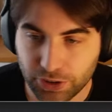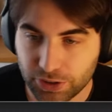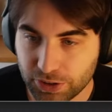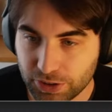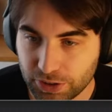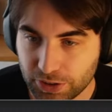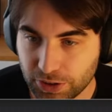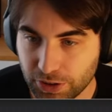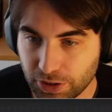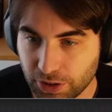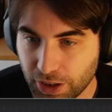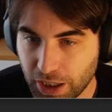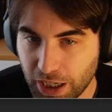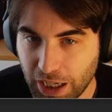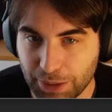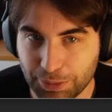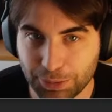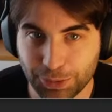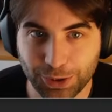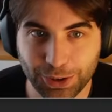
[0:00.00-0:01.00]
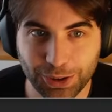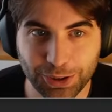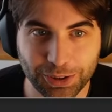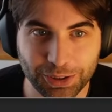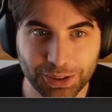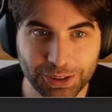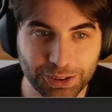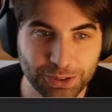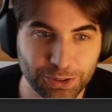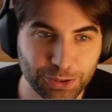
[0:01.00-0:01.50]
so I'm
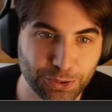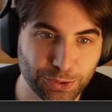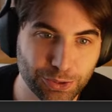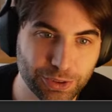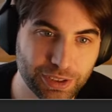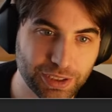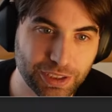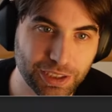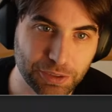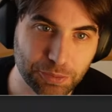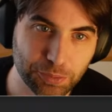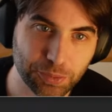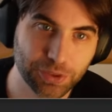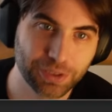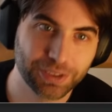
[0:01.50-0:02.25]
going to skip.